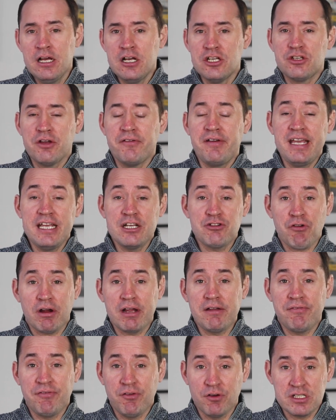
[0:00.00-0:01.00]
So if he's
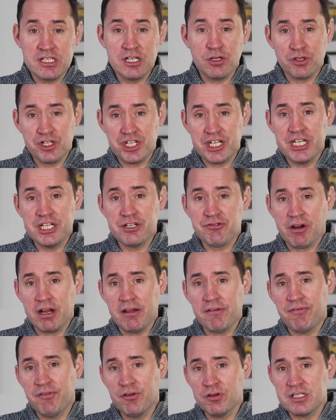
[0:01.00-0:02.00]
right-footed or she's
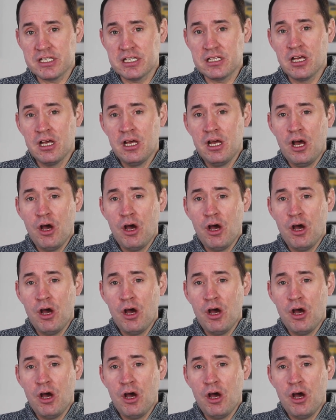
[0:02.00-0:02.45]
right-footed,